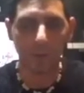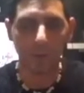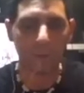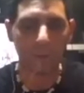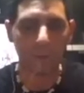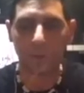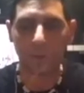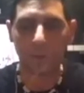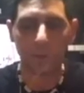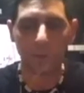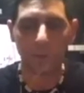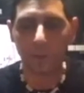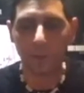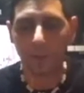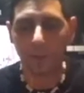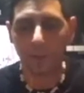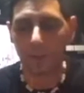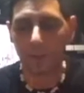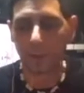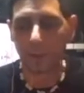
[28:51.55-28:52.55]
and I know there's
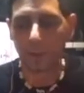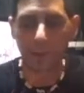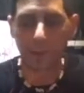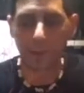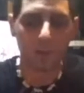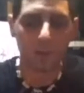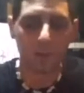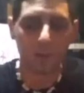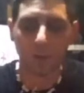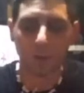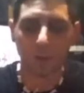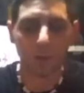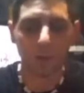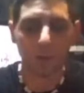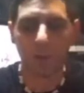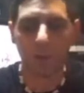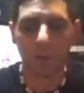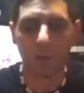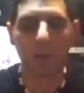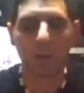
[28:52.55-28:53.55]
some people out there that
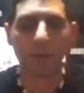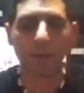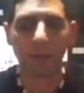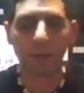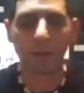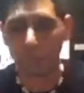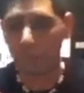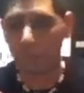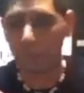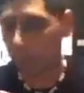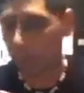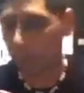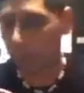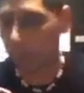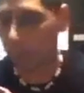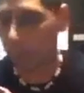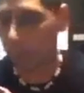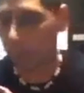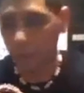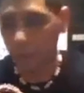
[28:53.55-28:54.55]
just don't want to dig
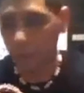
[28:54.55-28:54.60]
through,